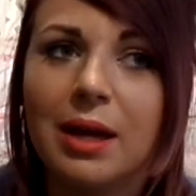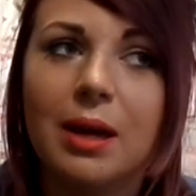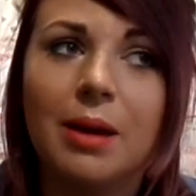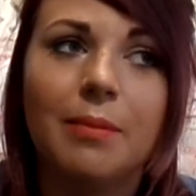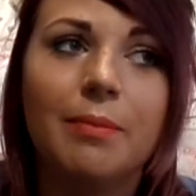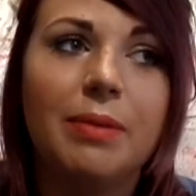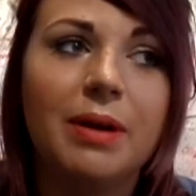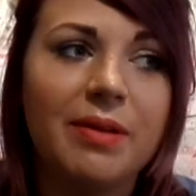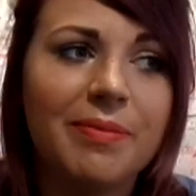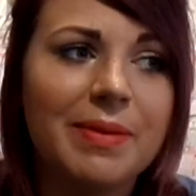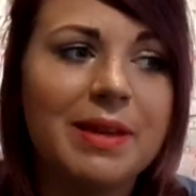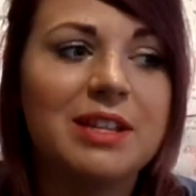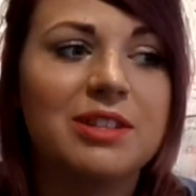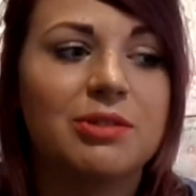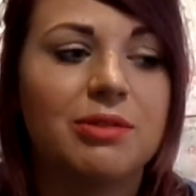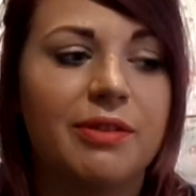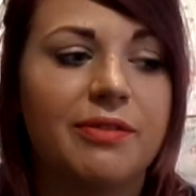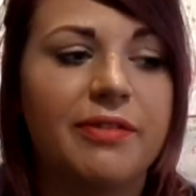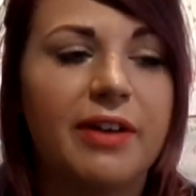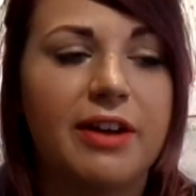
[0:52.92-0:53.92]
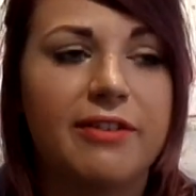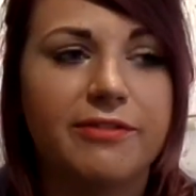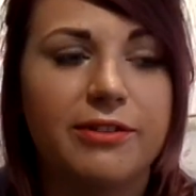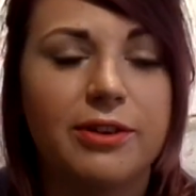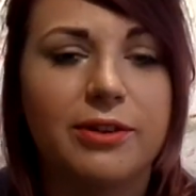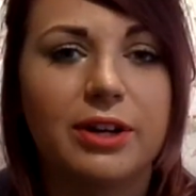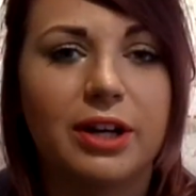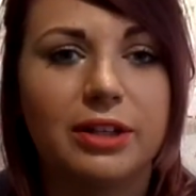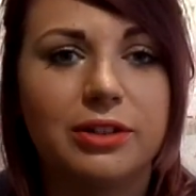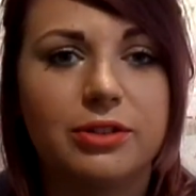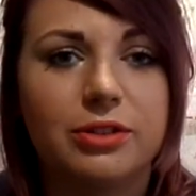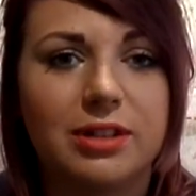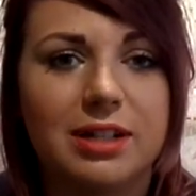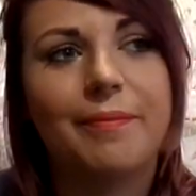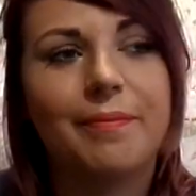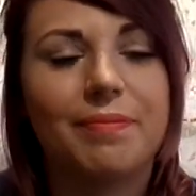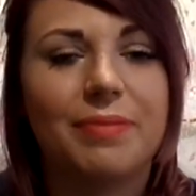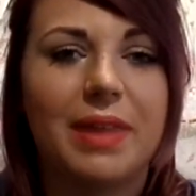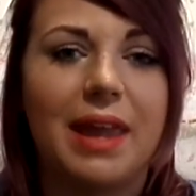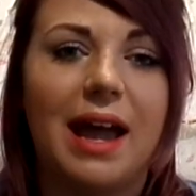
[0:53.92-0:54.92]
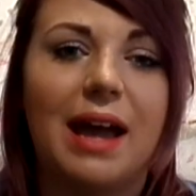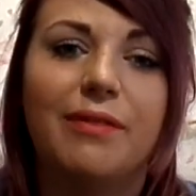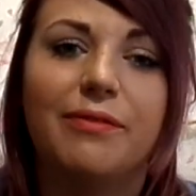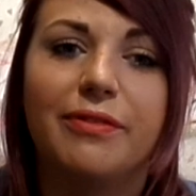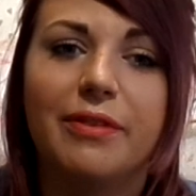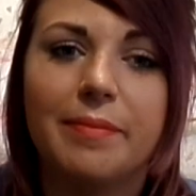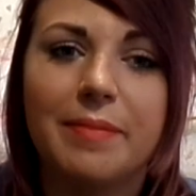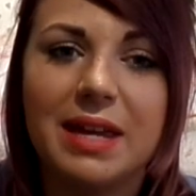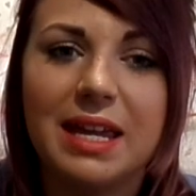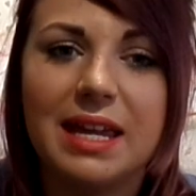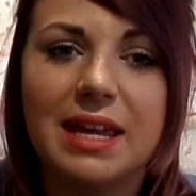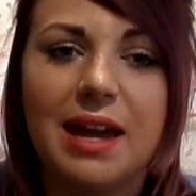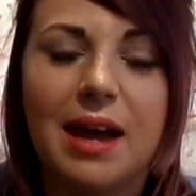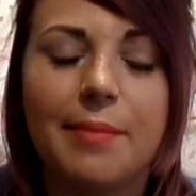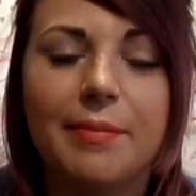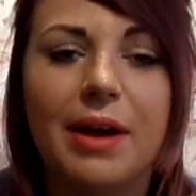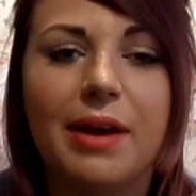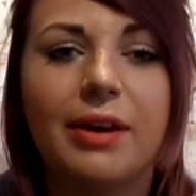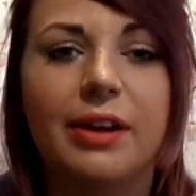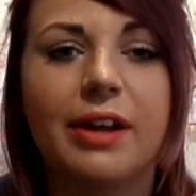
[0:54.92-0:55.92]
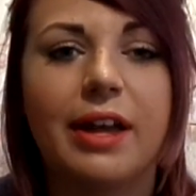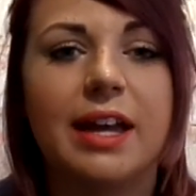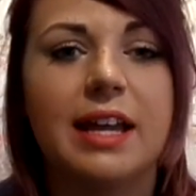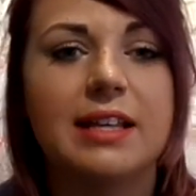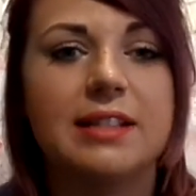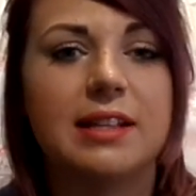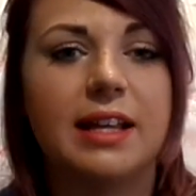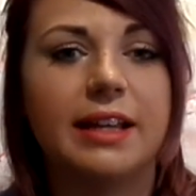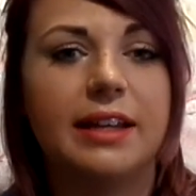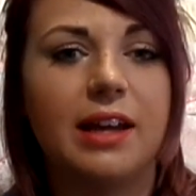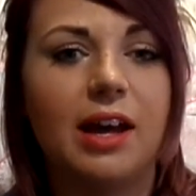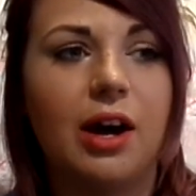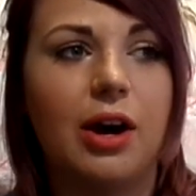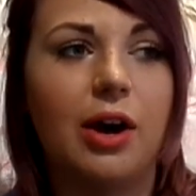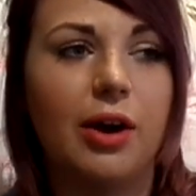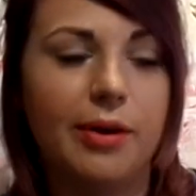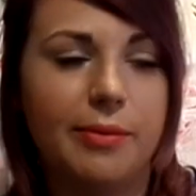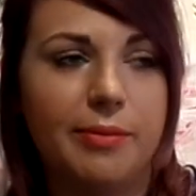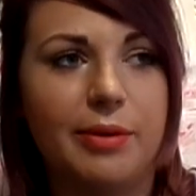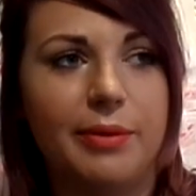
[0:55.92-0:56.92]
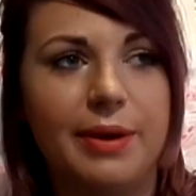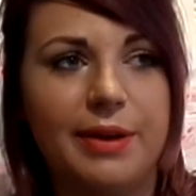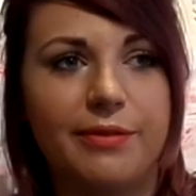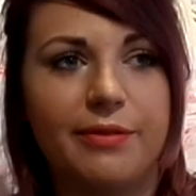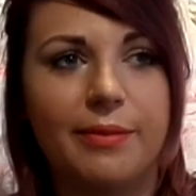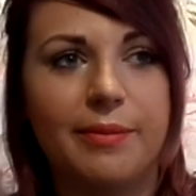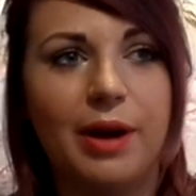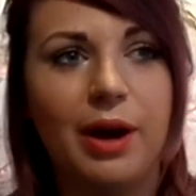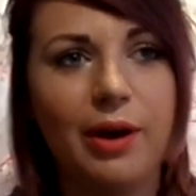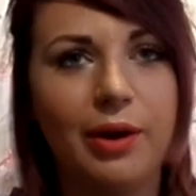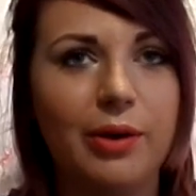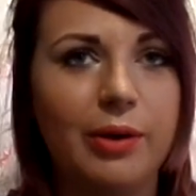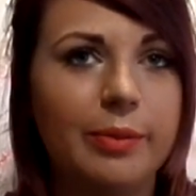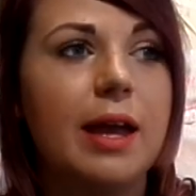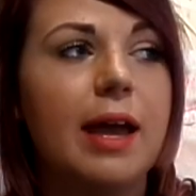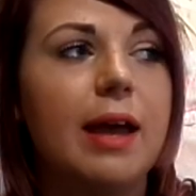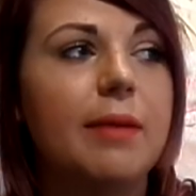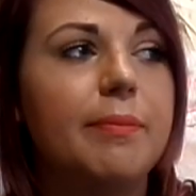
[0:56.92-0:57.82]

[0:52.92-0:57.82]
but I've been to a fair few countries, and for me America is like a home away from home,